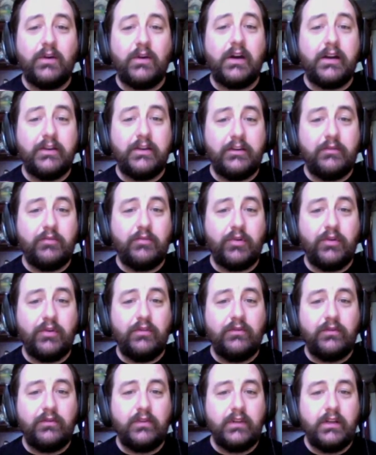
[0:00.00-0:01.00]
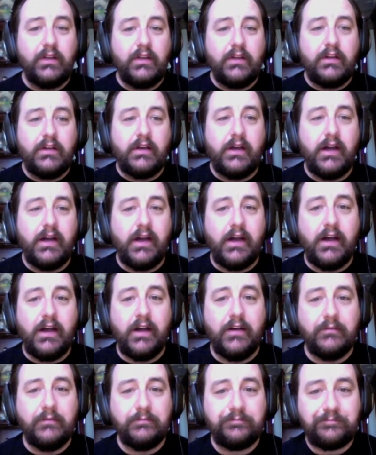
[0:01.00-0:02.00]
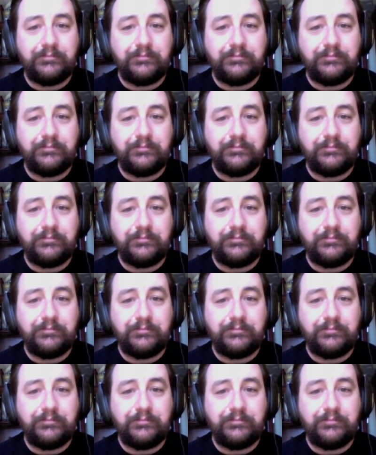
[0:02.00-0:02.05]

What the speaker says: 100 proof, 45